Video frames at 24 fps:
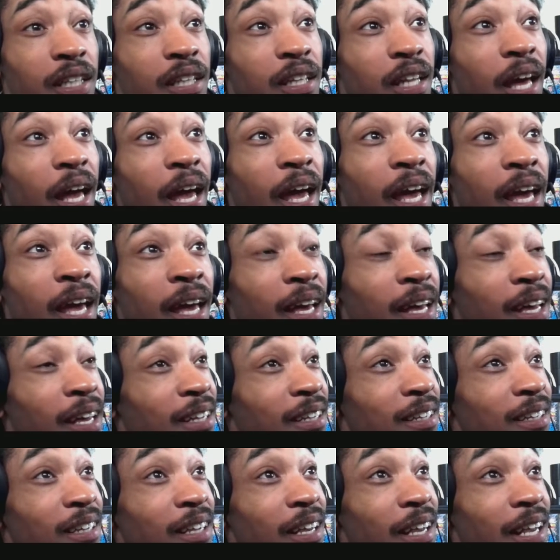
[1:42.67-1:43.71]

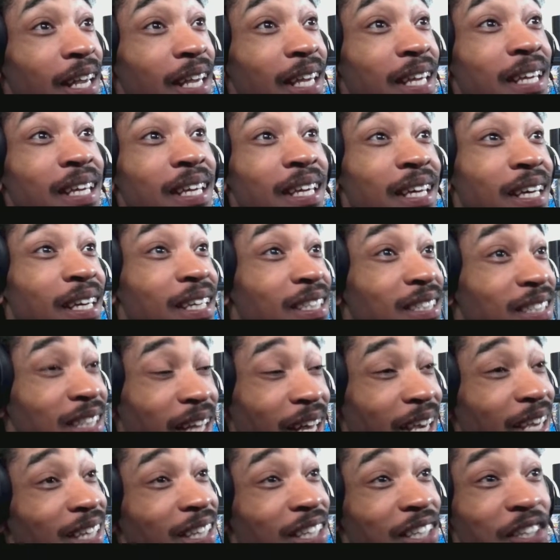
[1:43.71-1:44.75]
and he is
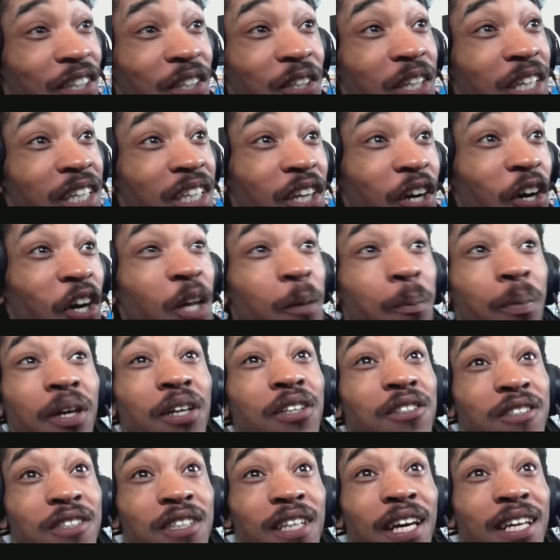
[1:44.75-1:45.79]
like literally the only
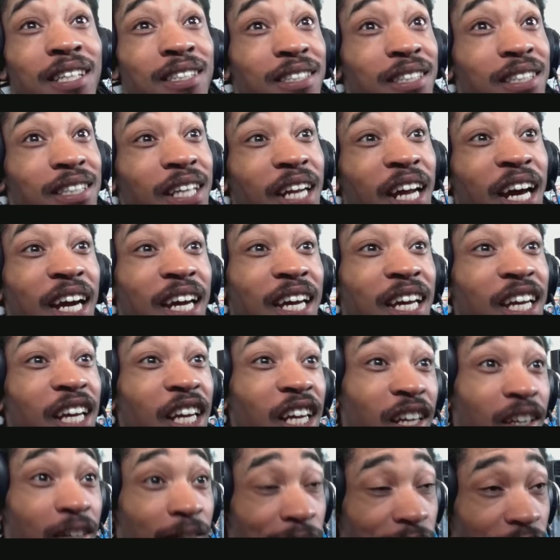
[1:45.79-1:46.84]
person that that I
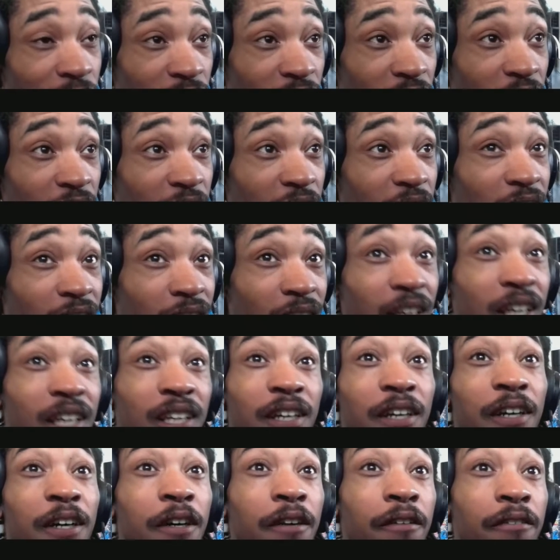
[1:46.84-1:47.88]
can uh, think
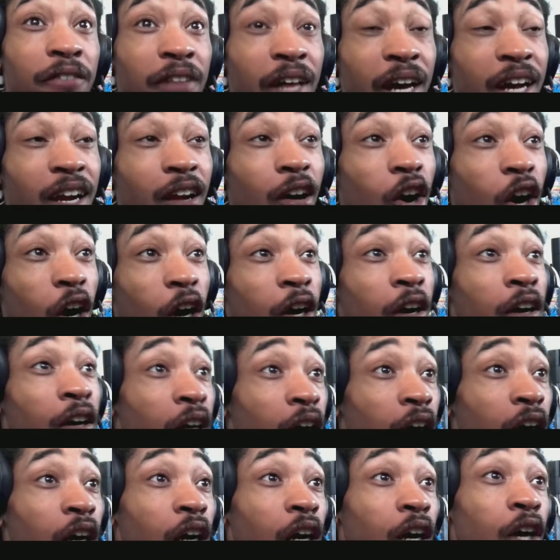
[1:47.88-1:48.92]
of that are
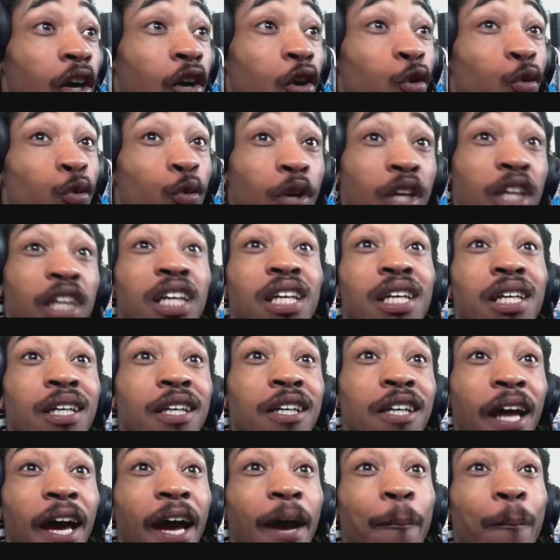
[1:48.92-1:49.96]
really
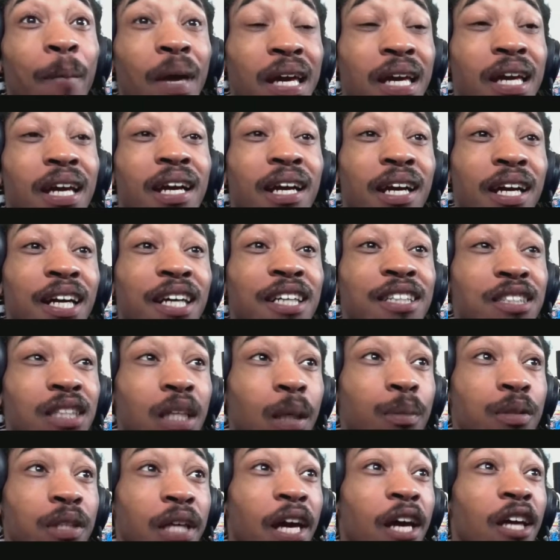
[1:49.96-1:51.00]
good at making
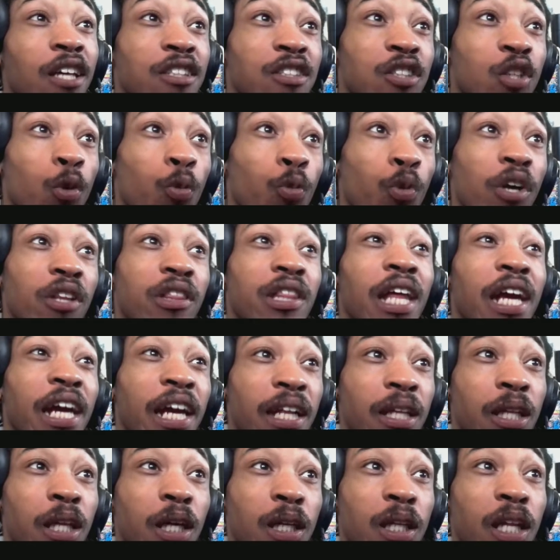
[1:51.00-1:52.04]
concepts as to what they
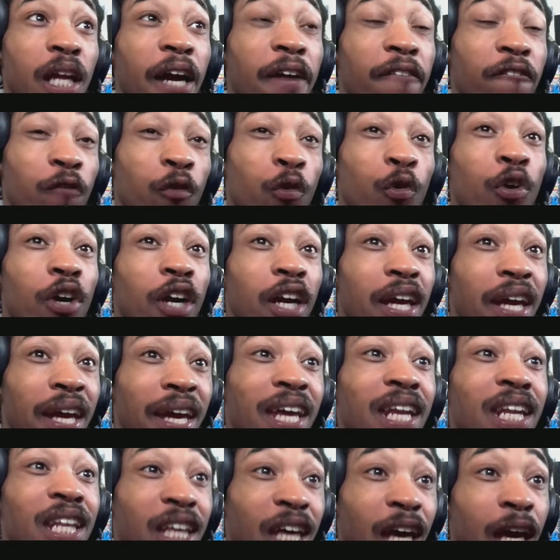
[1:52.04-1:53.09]
could look like for
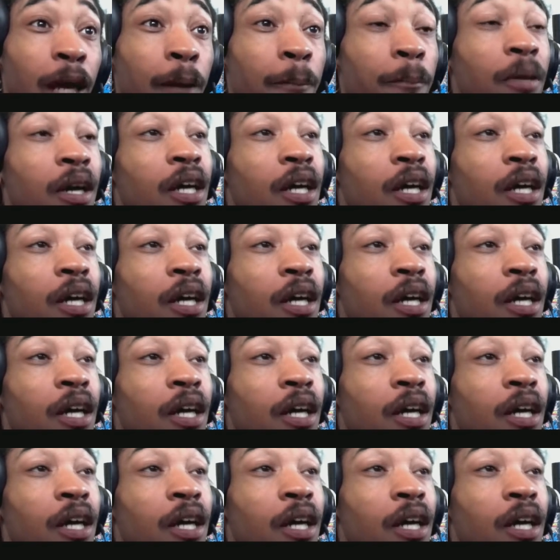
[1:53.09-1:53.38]
in game